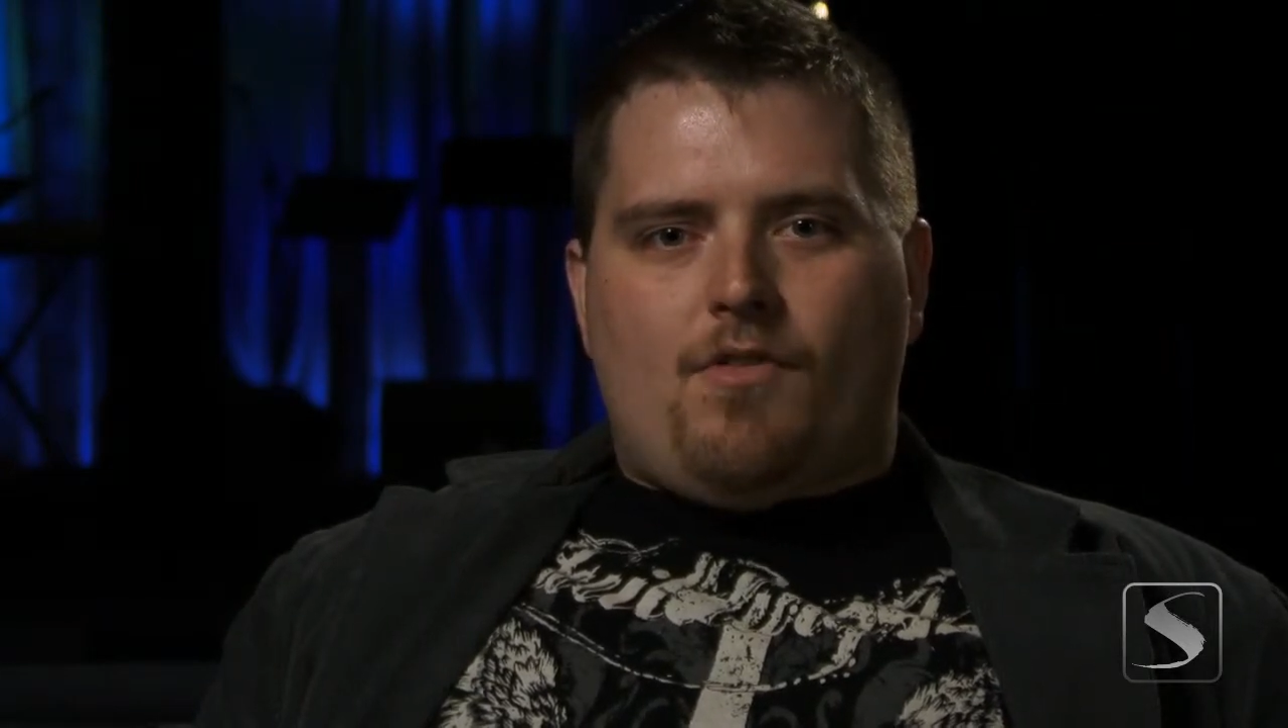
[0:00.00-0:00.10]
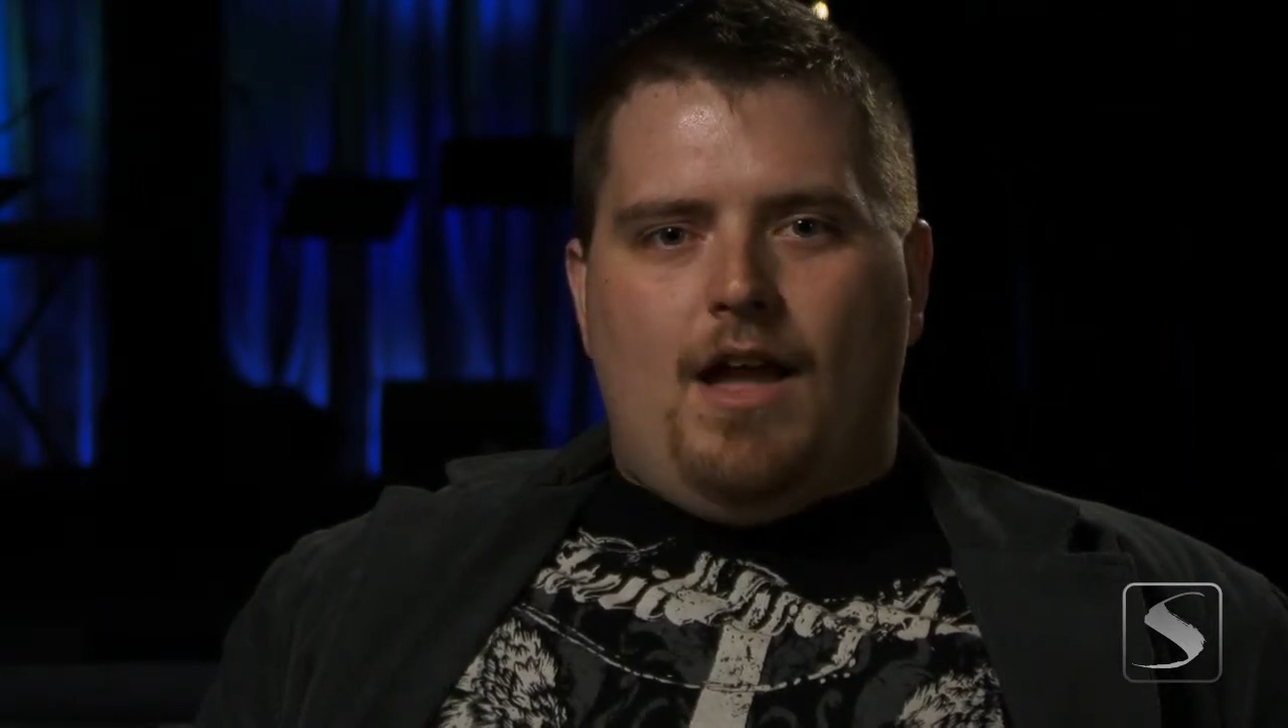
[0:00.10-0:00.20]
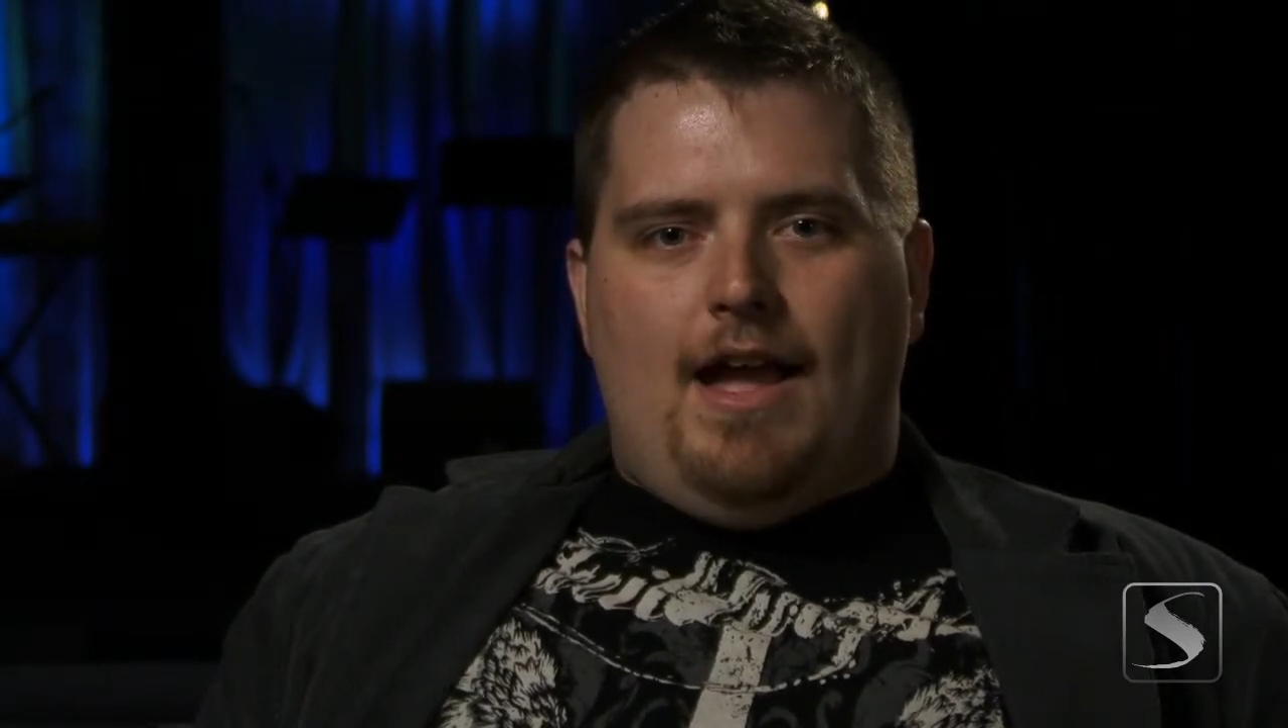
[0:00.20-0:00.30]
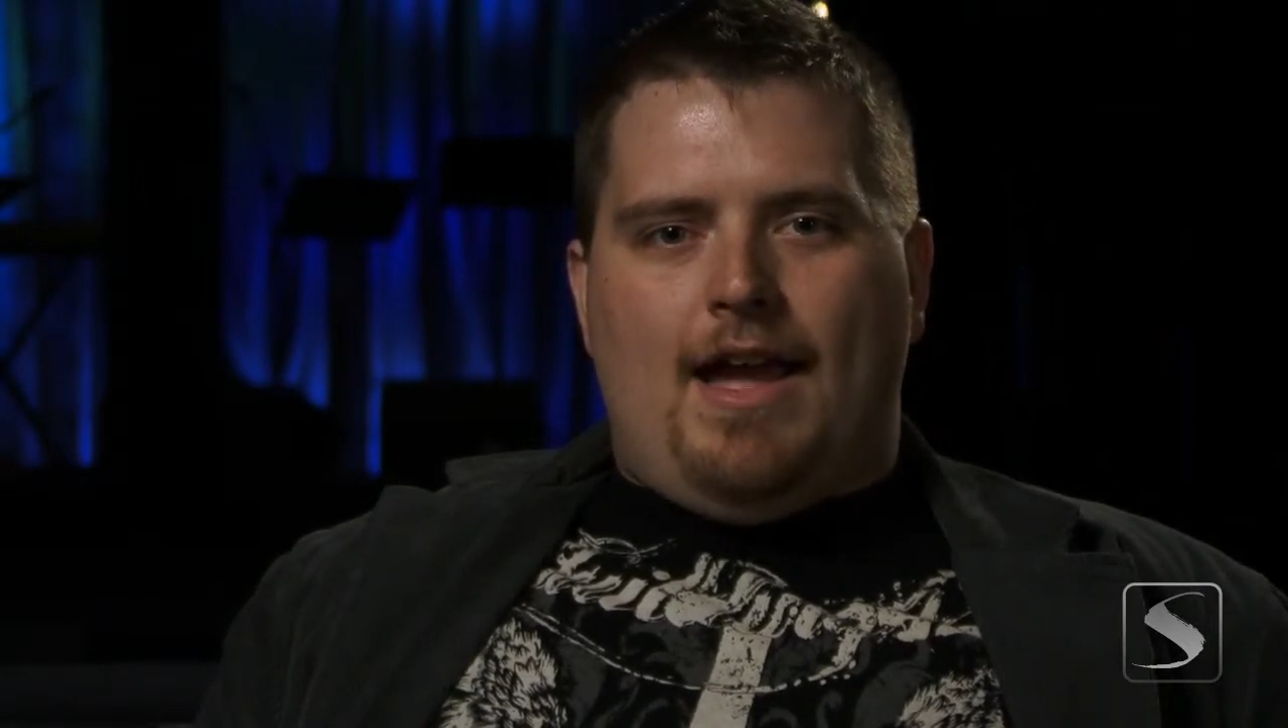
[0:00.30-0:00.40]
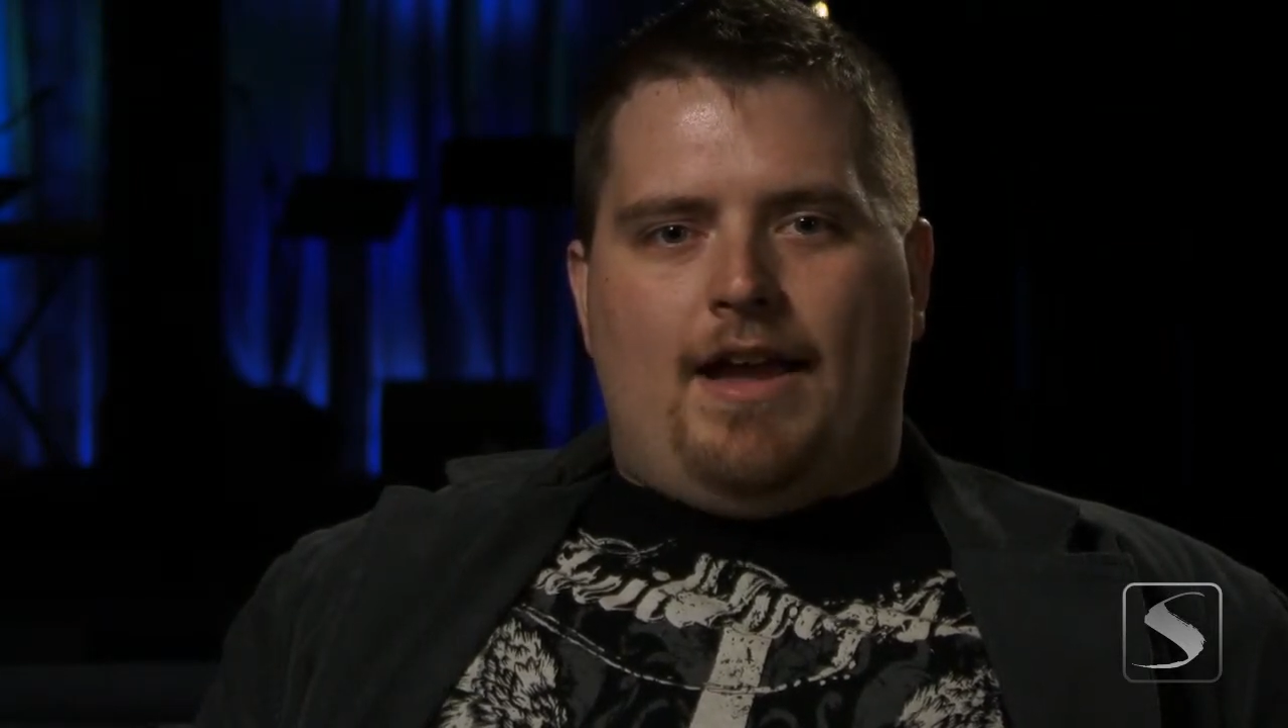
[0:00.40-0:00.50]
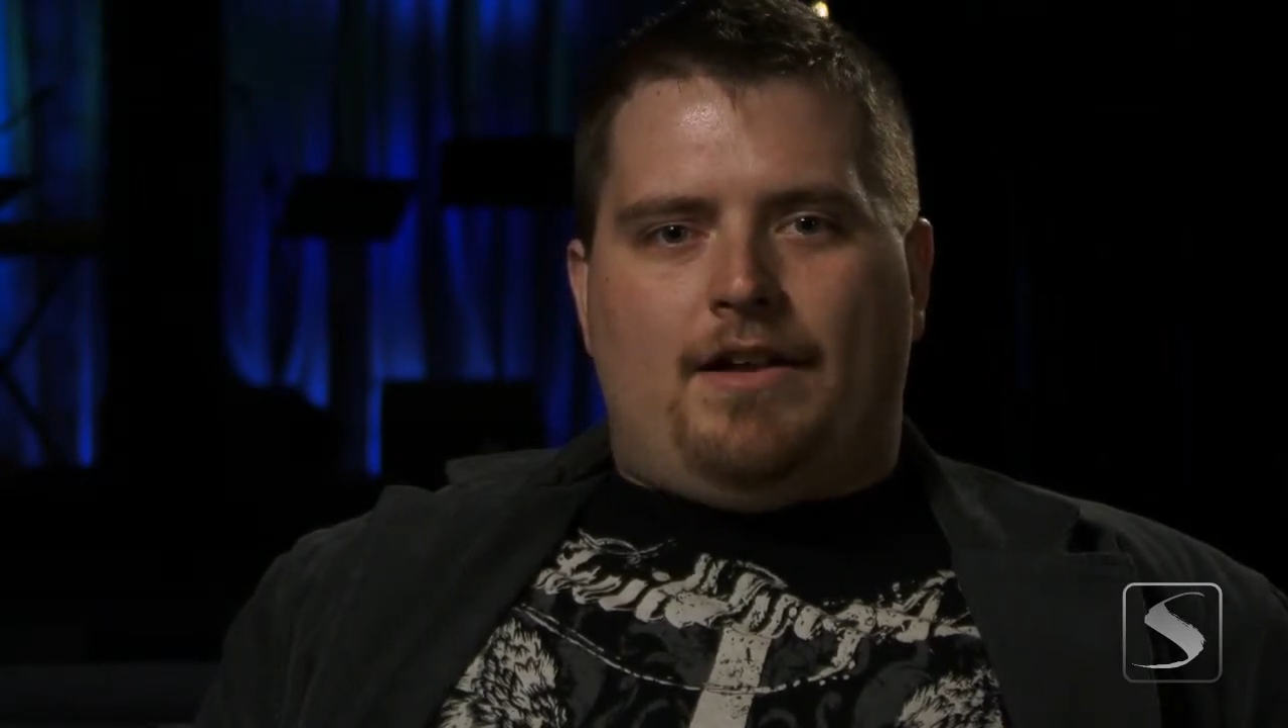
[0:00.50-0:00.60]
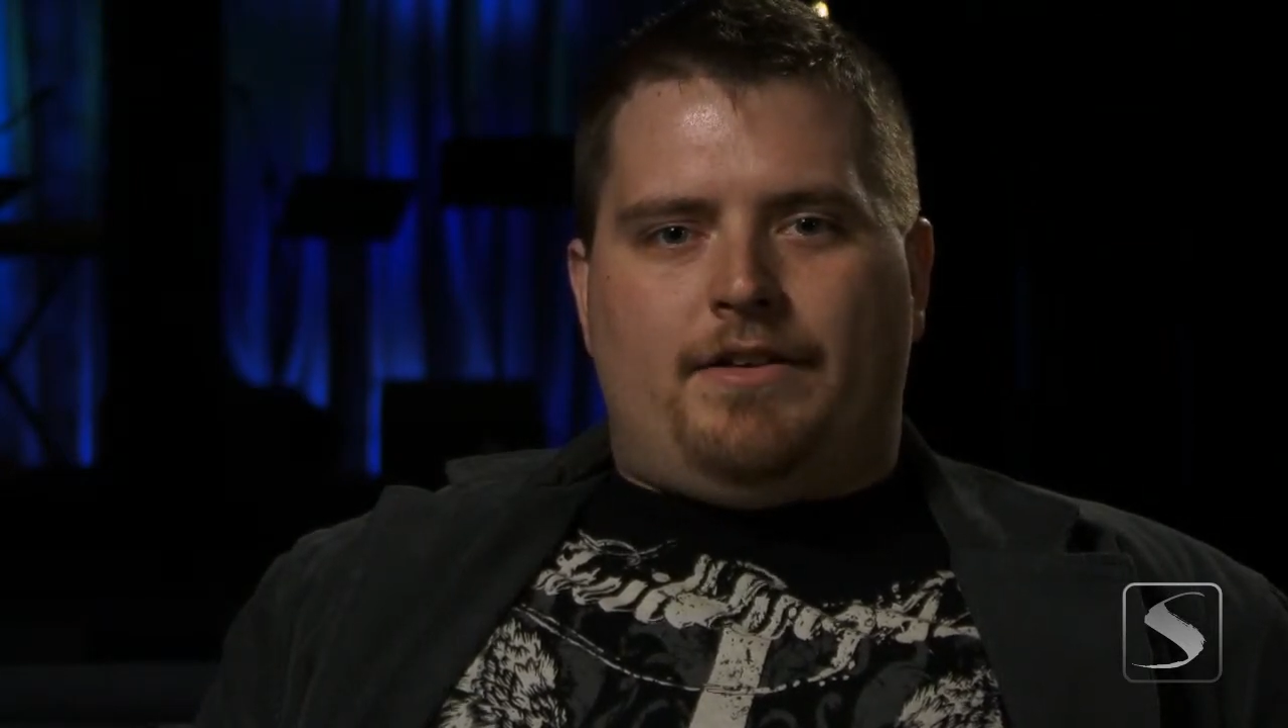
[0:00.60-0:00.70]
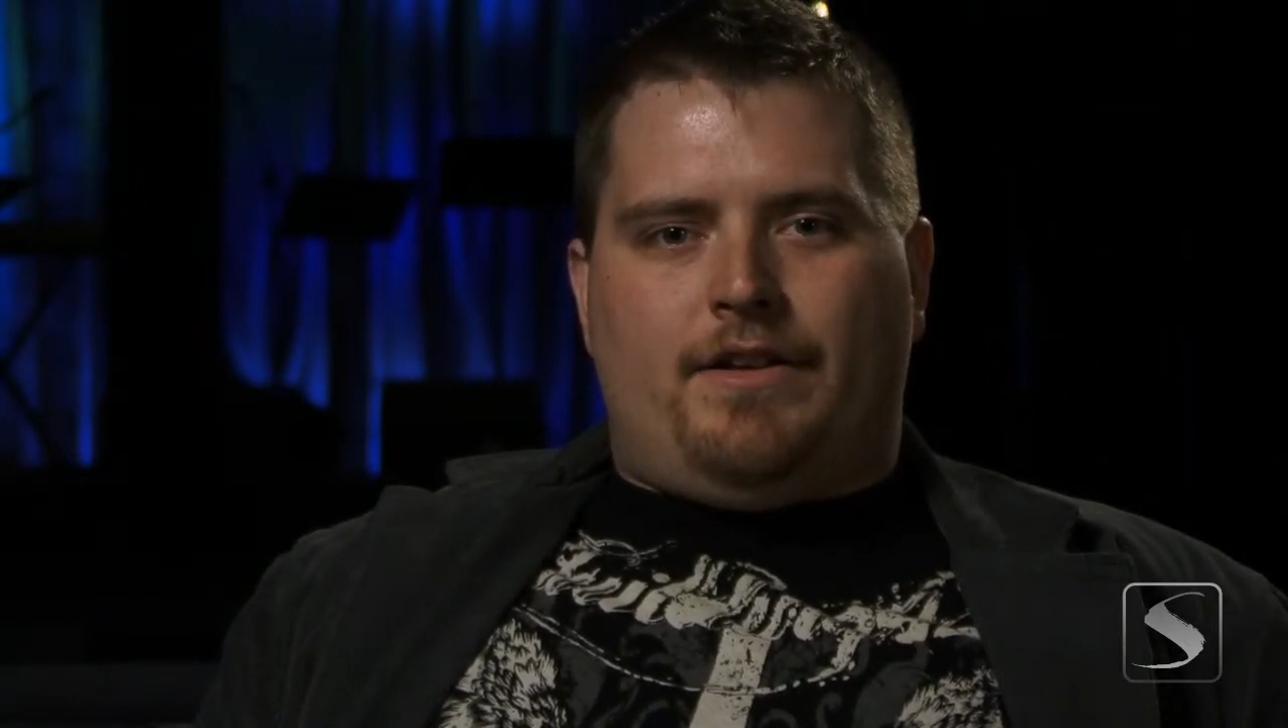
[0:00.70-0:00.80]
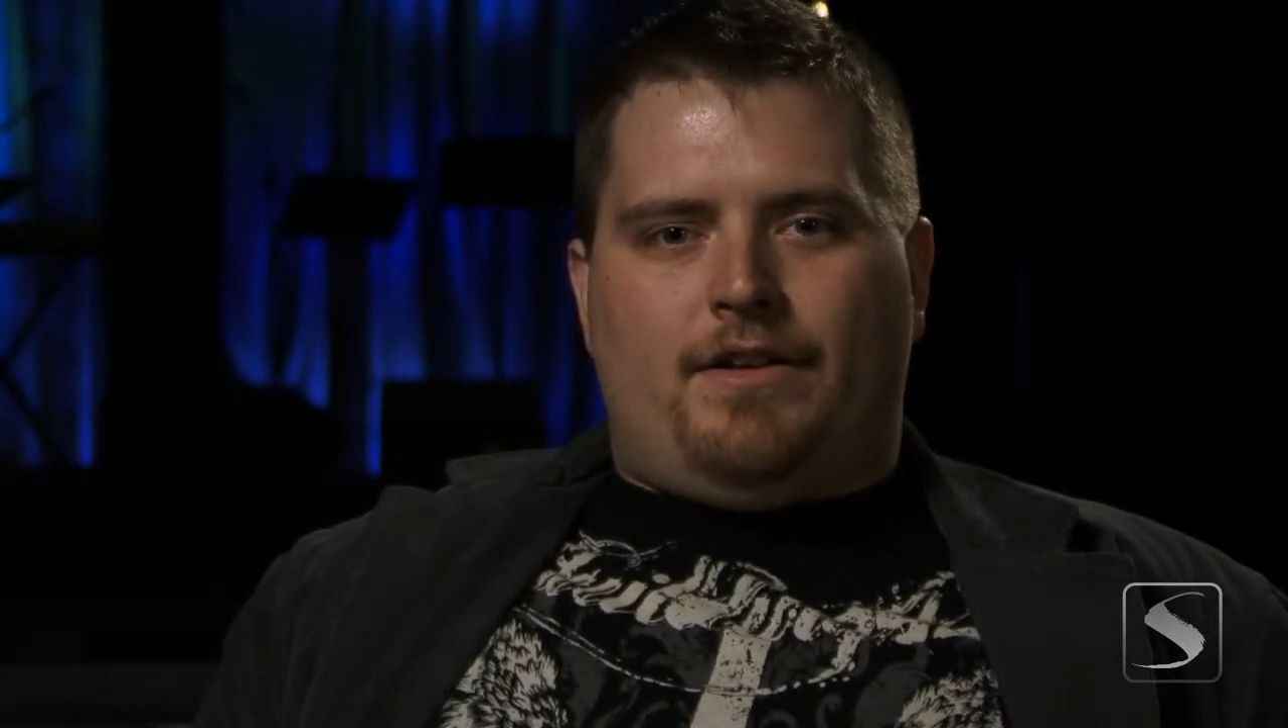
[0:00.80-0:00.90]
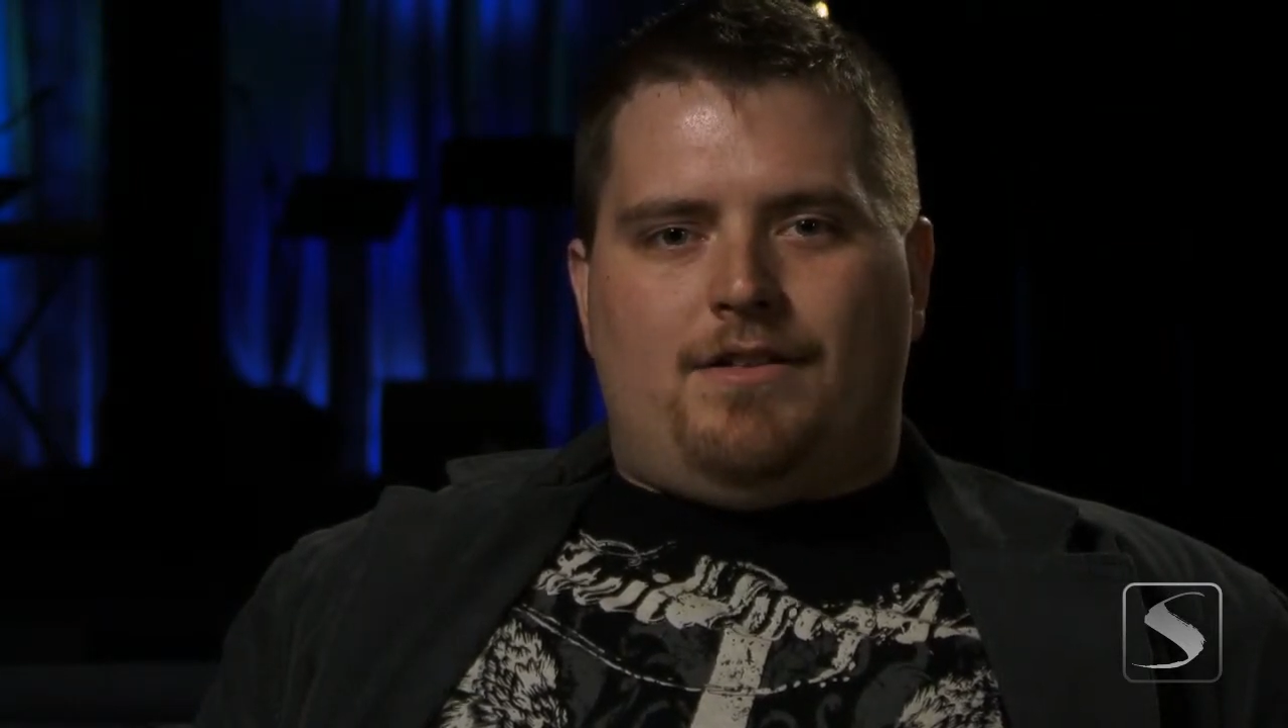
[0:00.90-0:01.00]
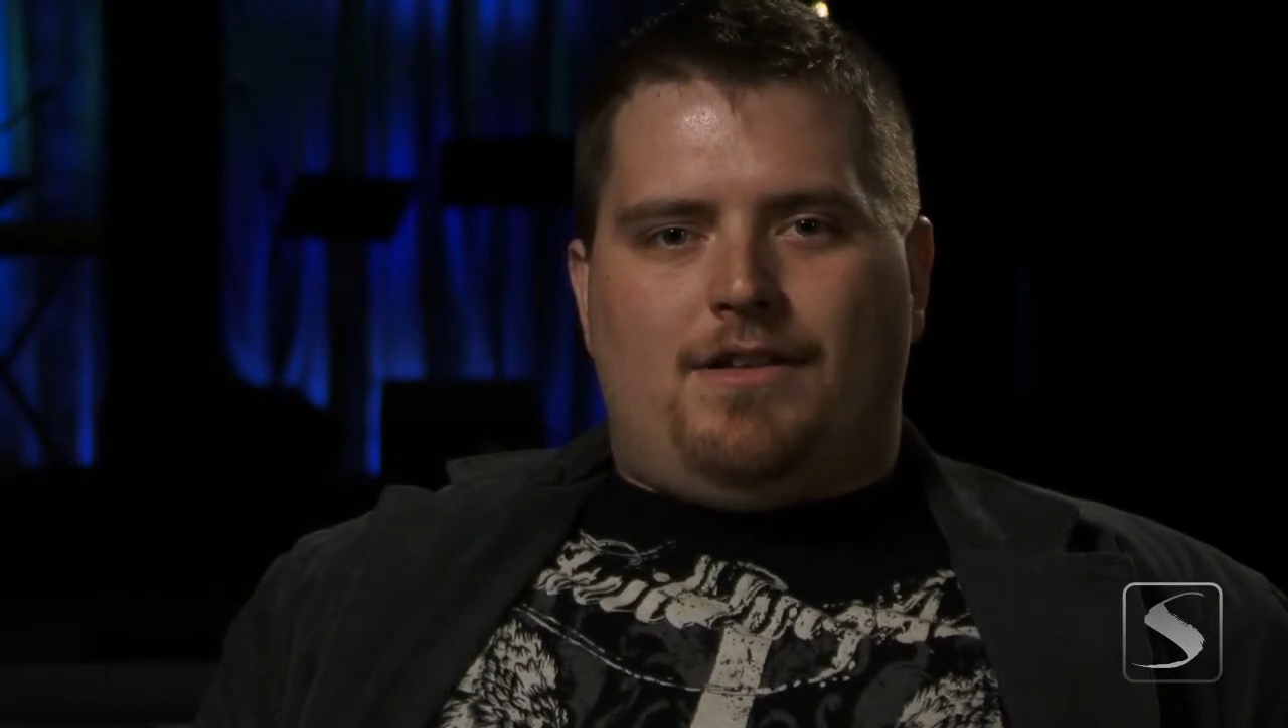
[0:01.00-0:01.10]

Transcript: And